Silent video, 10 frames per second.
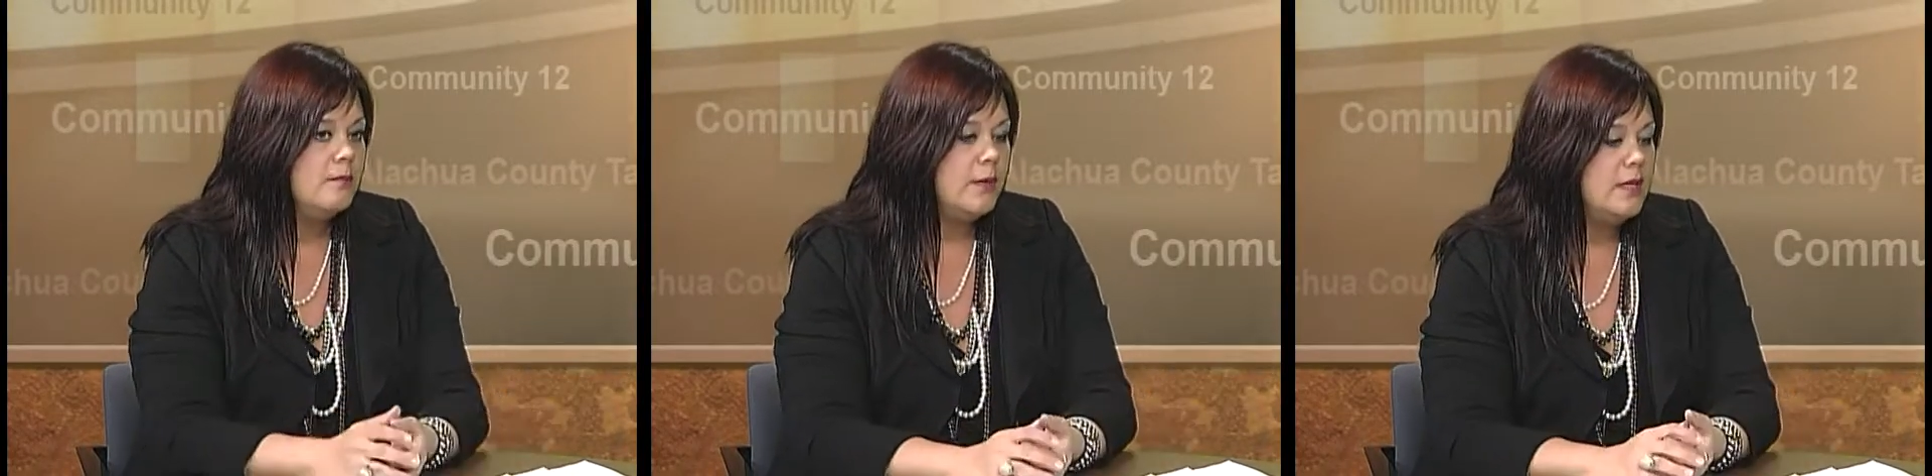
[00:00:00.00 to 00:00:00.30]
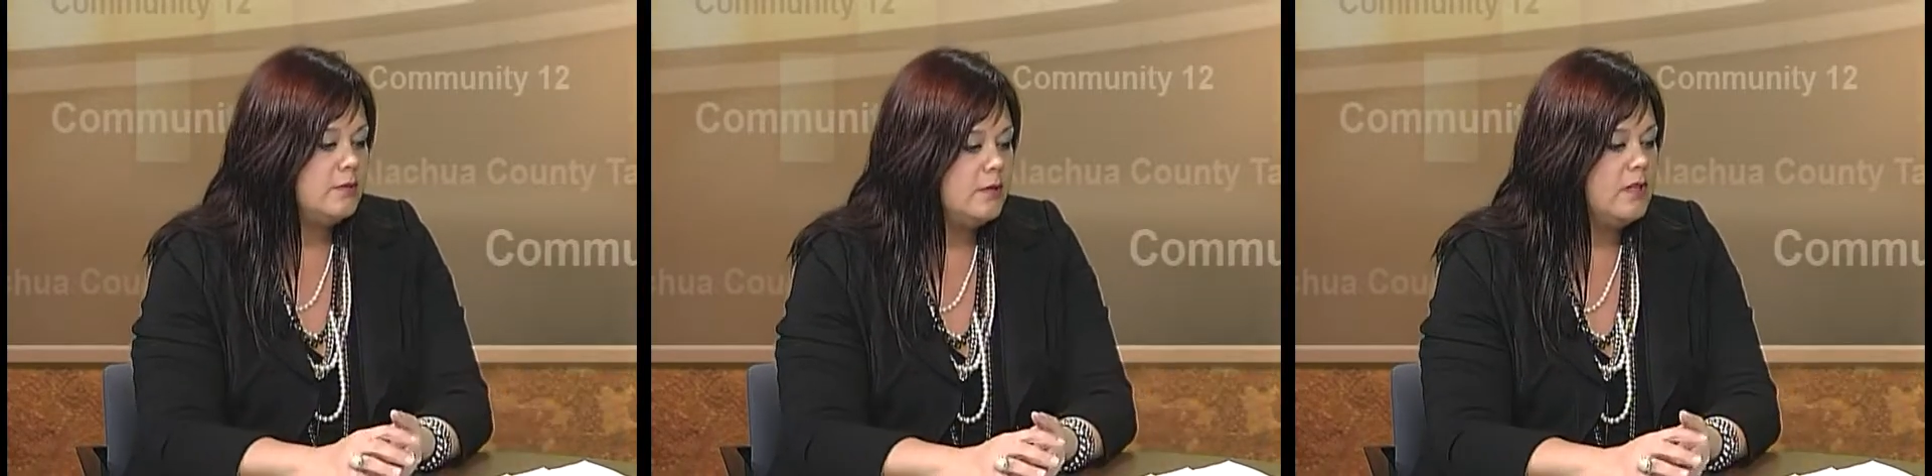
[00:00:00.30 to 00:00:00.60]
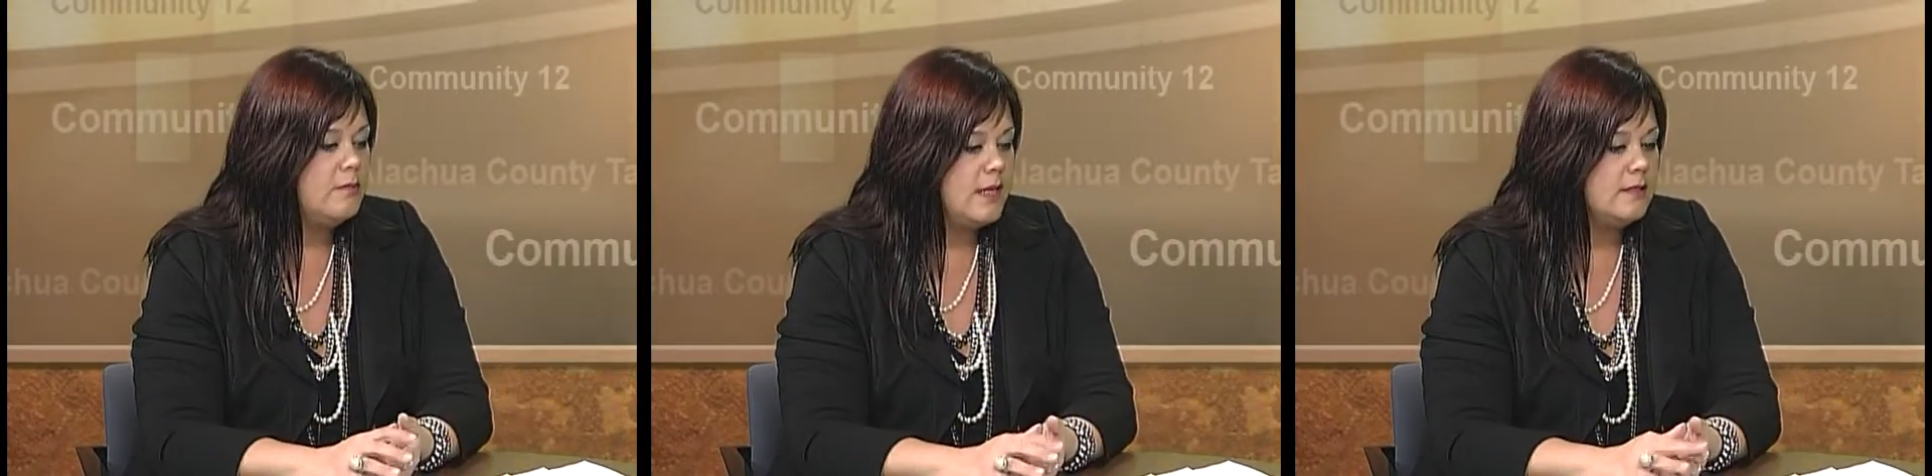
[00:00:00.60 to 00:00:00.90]
But it's
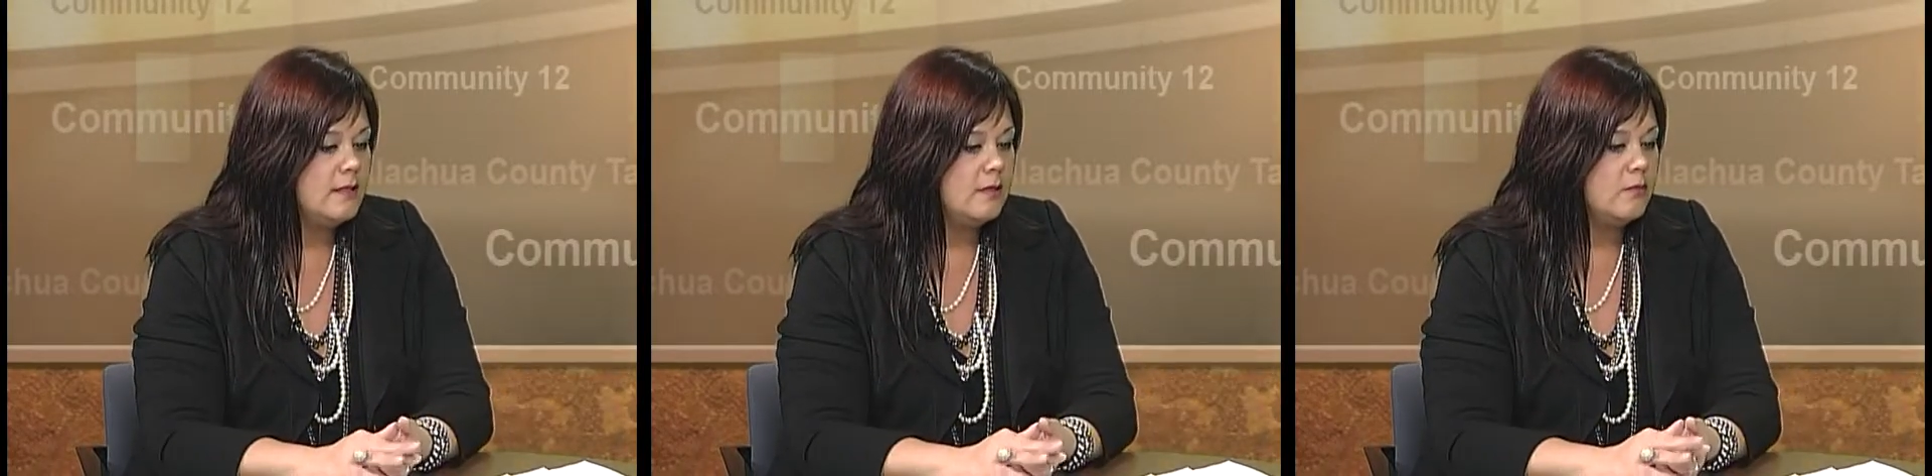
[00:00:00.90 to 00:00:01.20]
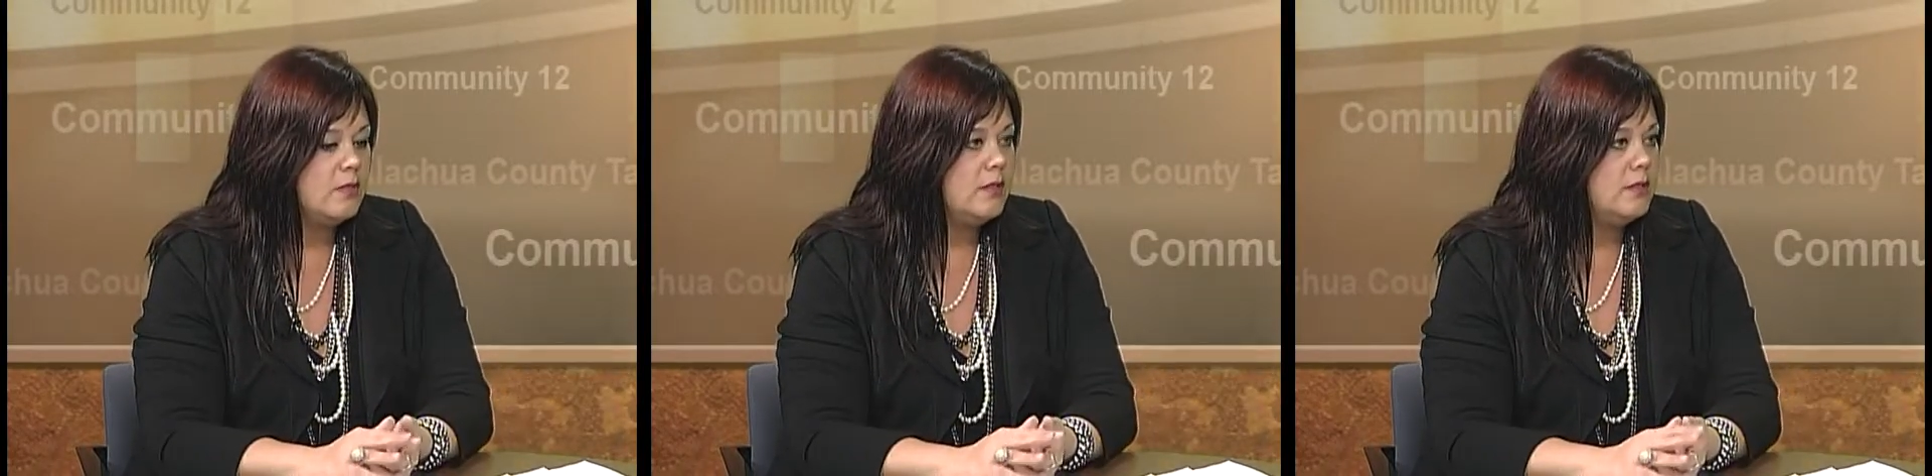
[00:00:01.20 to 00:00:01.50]
really based on what the